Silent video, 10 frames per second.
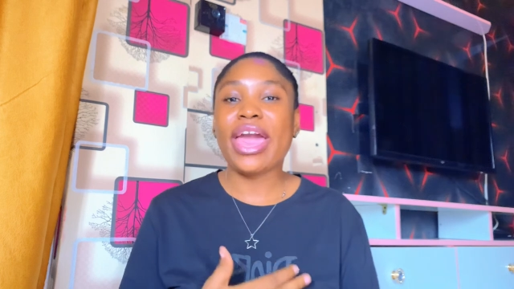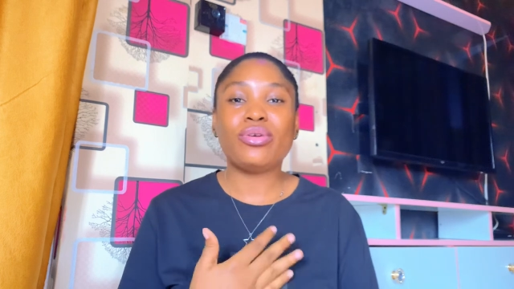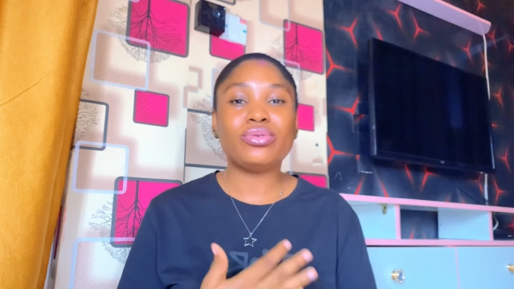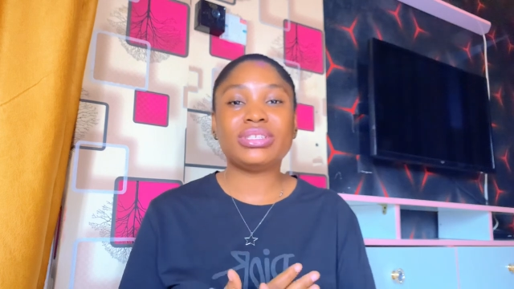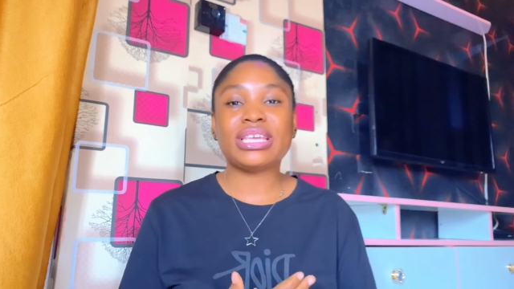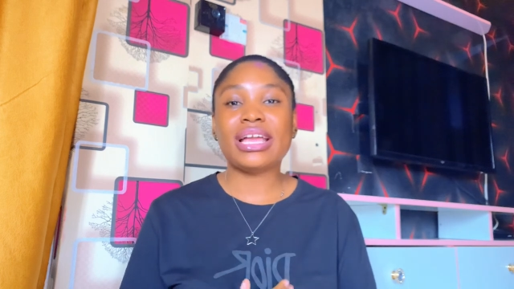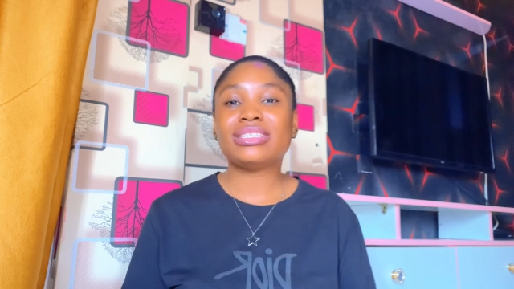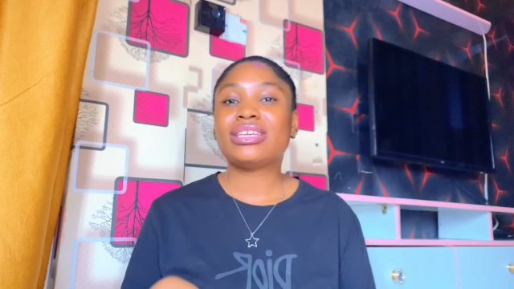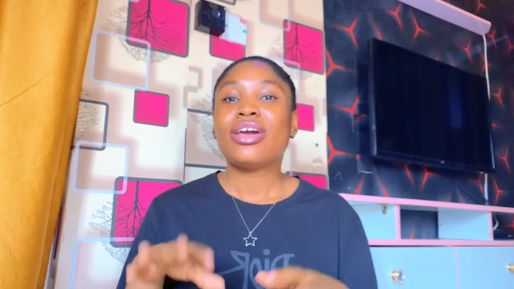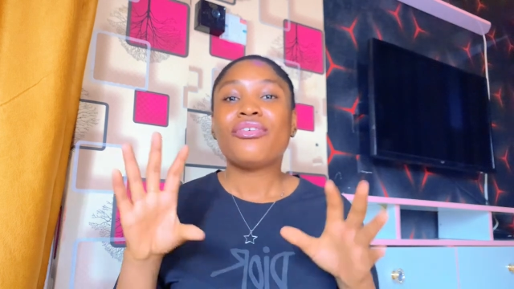I Google
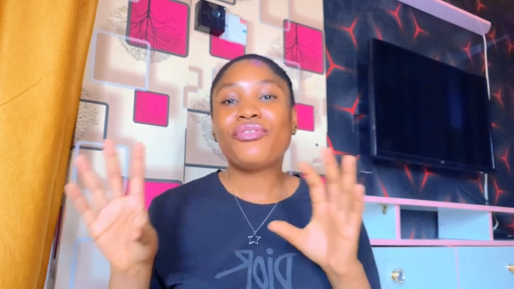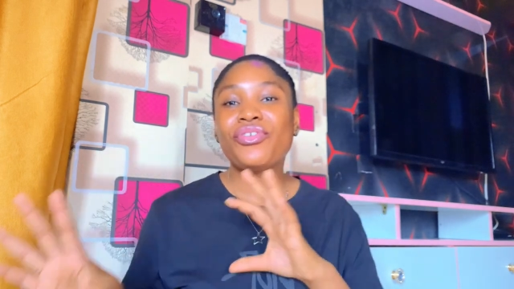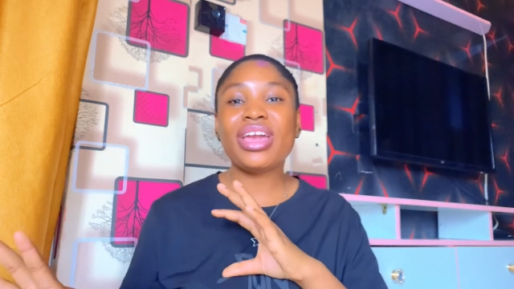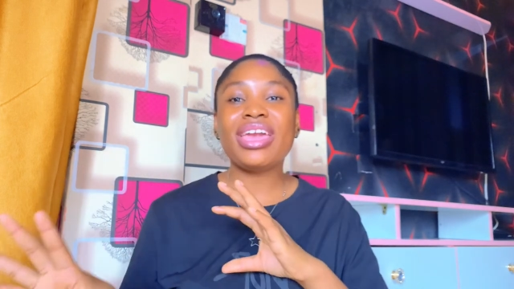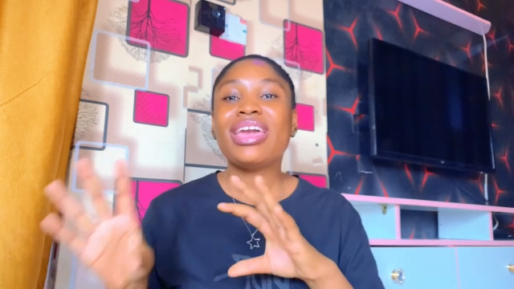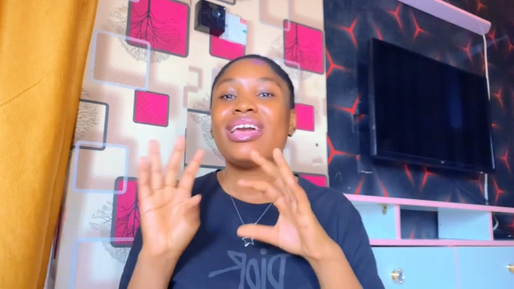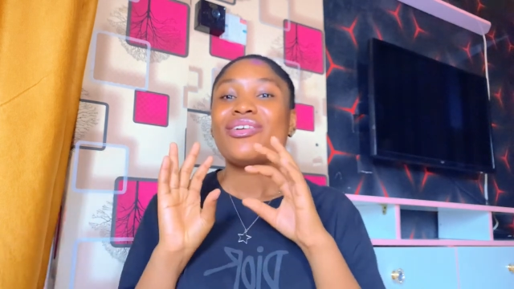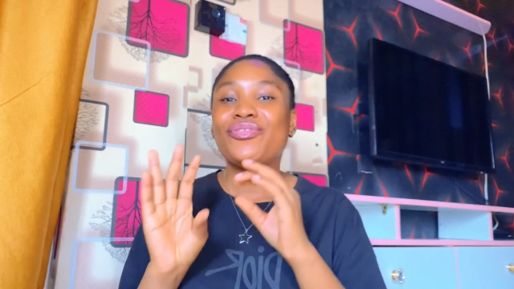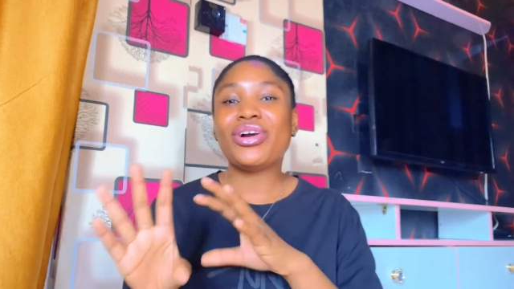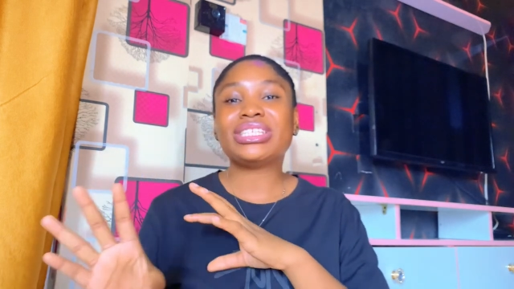searched free
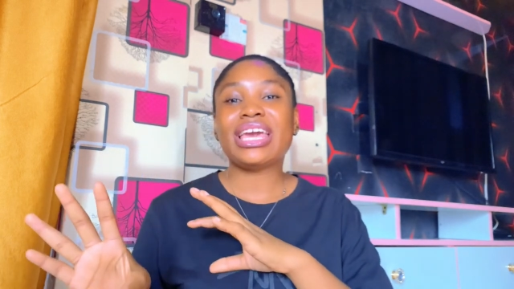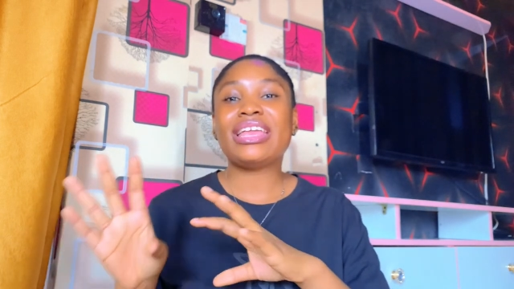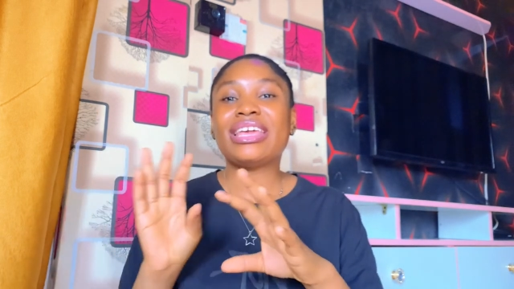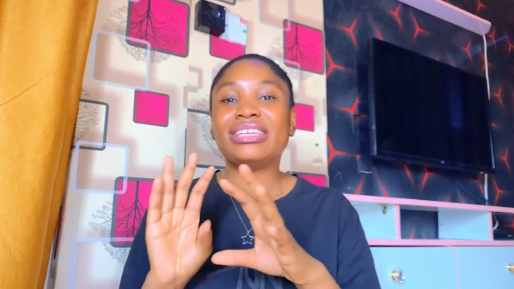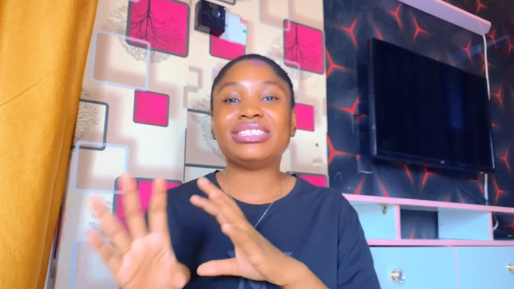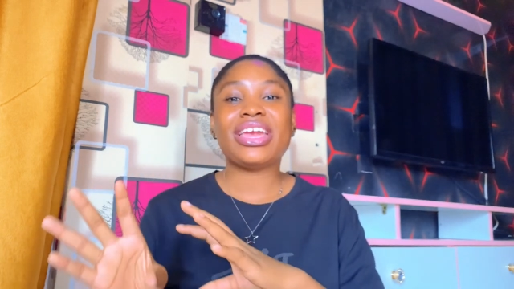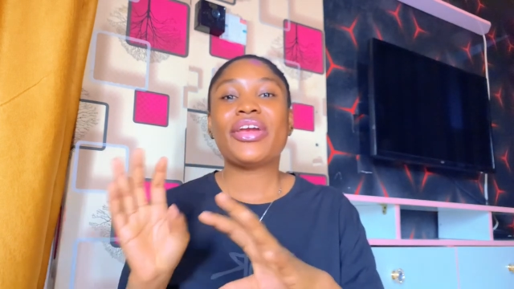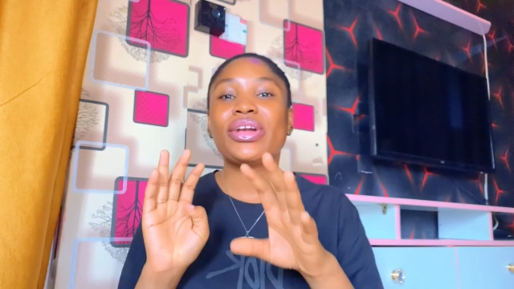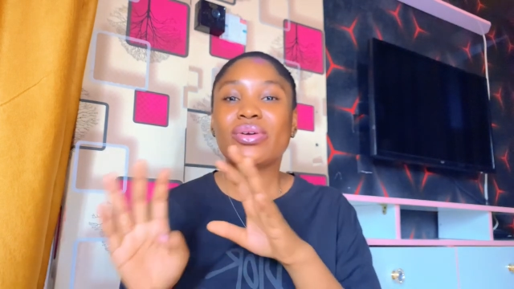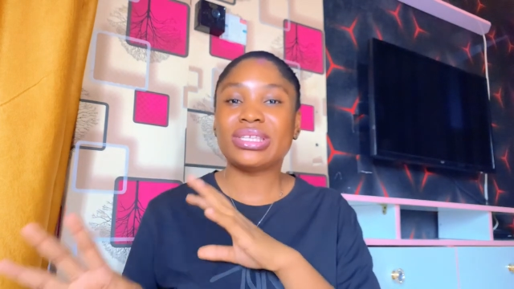front-end
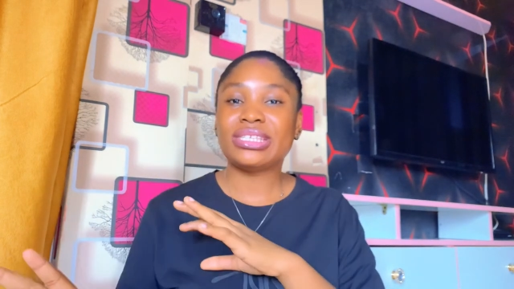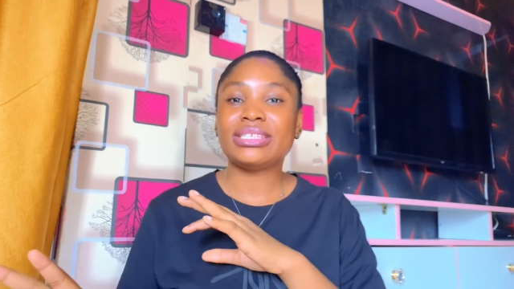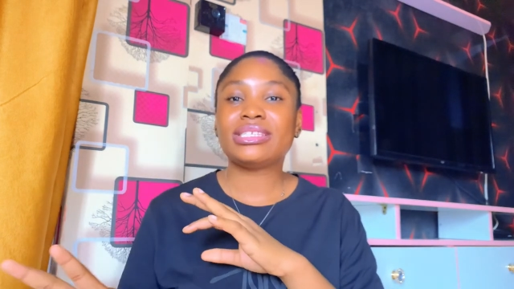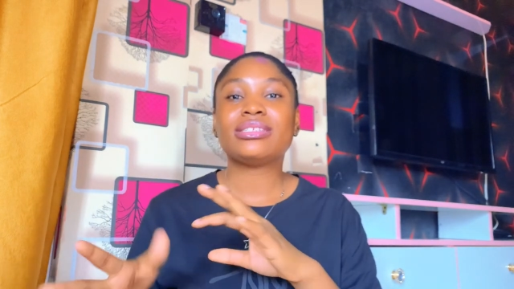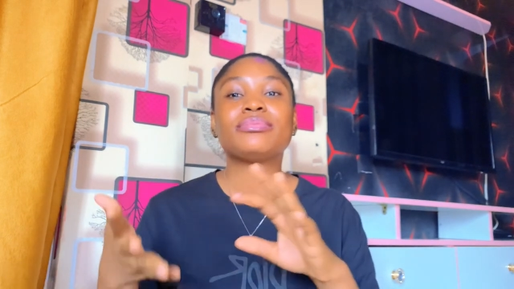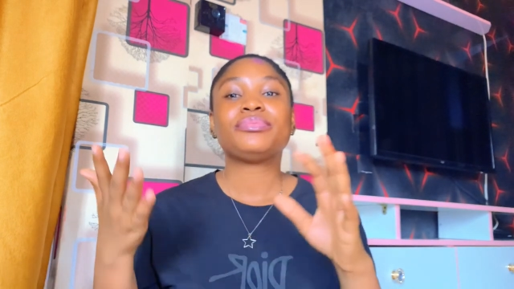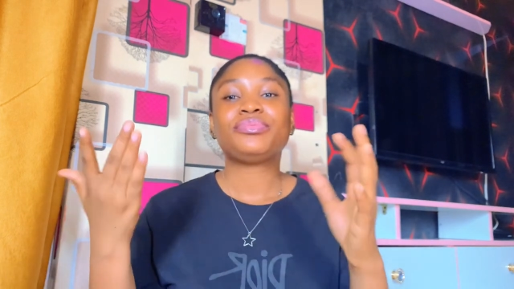engineering courses.